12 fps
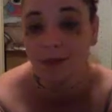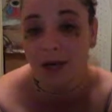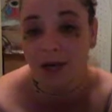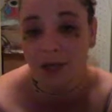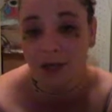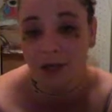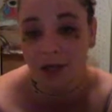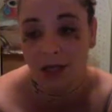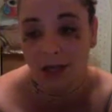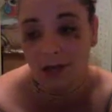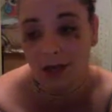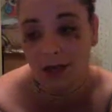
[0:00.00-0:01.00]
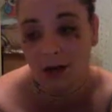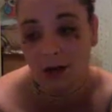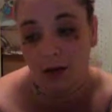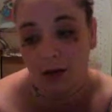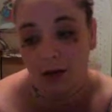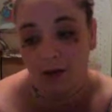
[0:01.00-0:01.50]
manager, and no
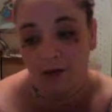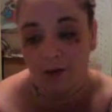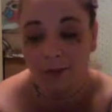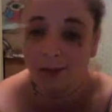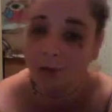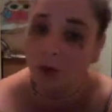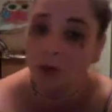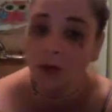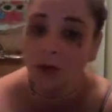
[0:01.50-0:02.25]
matter if I'm bipolar